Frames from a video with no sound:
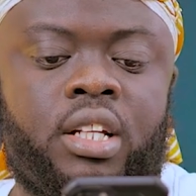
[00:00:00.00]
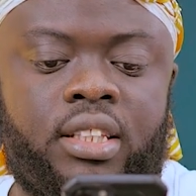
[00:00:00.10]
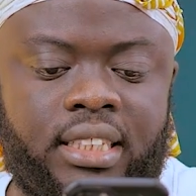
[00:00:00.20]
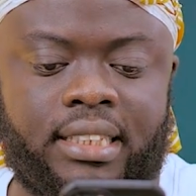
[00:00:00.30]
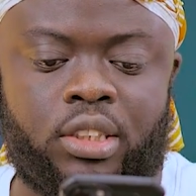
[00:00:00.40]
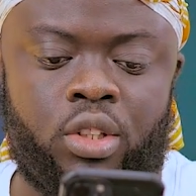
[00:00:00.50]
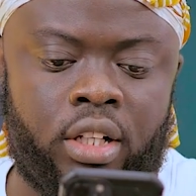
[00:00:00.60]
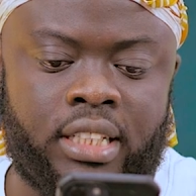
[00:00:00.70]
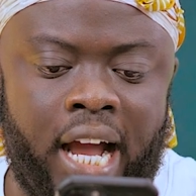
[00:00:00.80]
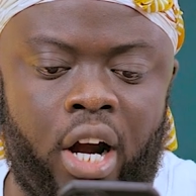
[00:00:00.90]
This is
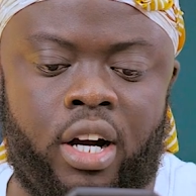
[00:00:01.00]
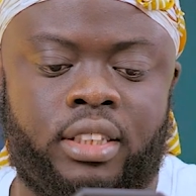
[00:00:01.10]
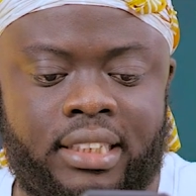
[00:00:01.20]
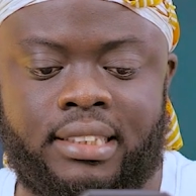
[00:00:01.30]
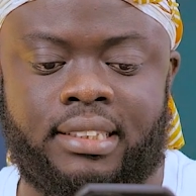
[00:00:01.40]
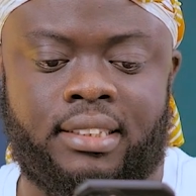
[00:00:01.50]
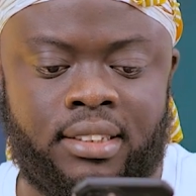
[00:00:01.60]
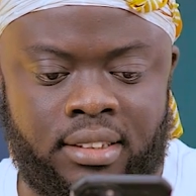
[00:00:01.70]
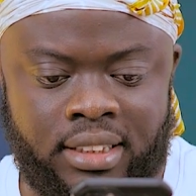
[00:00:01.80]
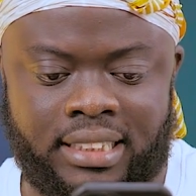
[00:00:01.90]
not, however,
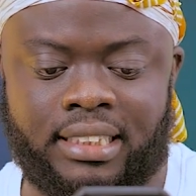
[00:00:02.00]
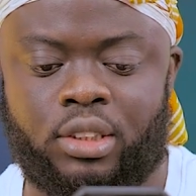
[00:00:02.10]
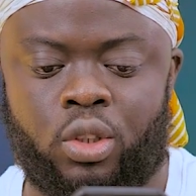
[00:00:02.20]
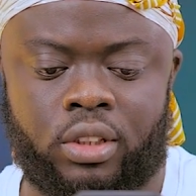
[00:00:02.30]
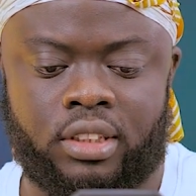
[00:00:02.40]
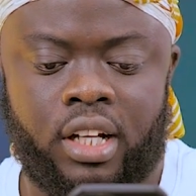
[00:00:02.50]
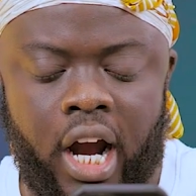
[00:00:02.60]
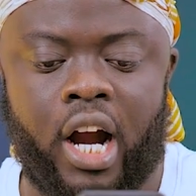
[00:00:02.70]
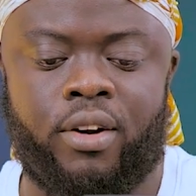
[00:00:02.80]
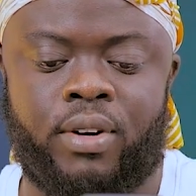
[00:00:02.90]

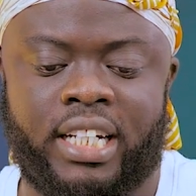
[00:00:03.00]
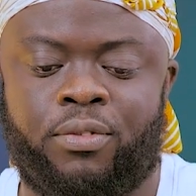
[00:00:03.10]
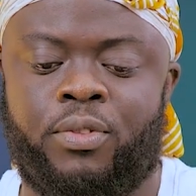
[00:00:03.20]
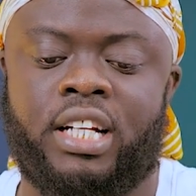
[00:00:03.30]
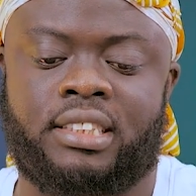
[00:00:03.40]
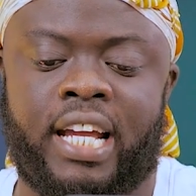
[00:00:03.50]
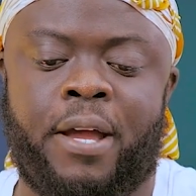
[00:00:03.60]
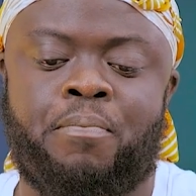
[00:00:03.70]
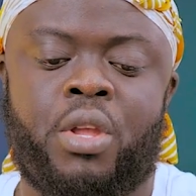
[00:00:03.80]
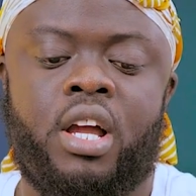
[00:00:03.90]
the first
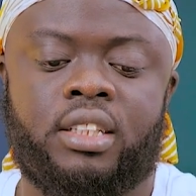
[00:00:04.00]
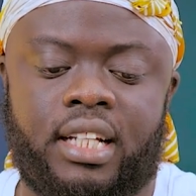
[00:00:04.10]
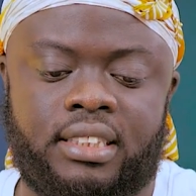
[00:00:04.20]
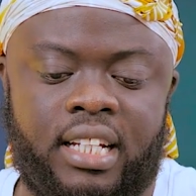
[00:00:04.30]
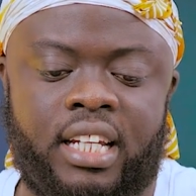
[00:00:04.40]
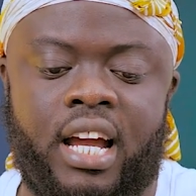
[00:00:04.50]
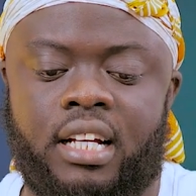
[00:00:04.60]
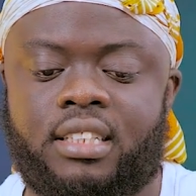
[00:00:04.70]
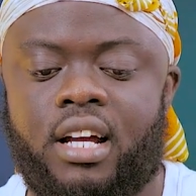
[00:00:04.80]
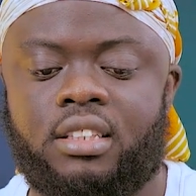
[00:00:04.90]
time Tanzania
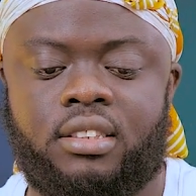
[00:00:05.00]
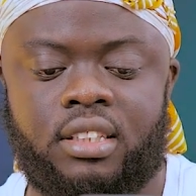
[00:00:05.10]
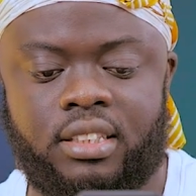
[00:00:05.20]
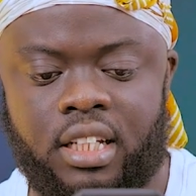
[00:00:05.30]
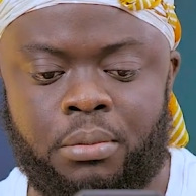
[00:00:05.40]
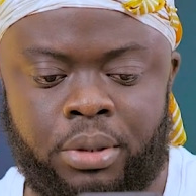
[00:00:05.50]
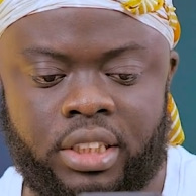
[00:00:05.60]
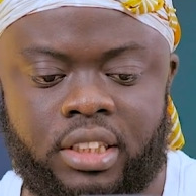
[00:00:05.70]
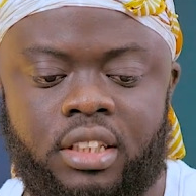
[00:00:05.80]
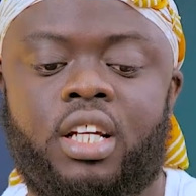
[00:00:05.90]
has cancelled the
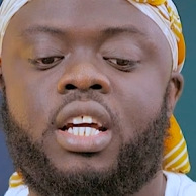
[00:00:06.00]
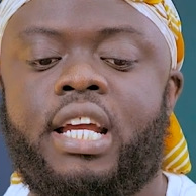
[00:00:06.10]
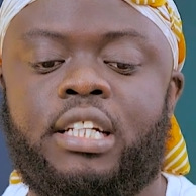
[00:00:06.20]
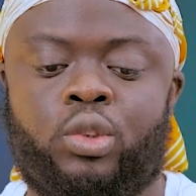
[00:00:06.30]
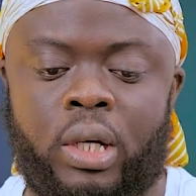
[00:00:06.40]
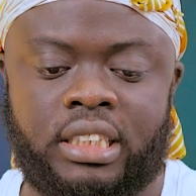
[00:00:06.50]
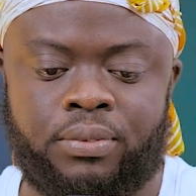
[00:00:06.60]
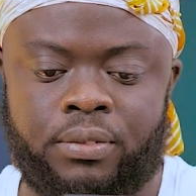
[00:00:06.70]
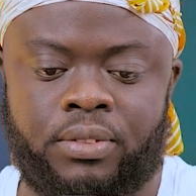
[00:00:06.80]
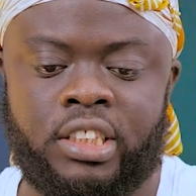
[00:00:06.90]
celebration. In
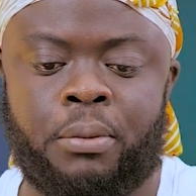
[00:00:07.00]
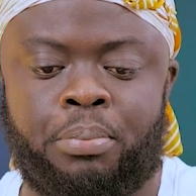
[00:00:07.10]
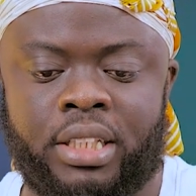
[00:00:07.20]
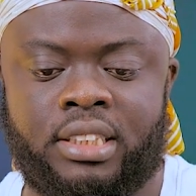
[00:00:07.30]
2015, the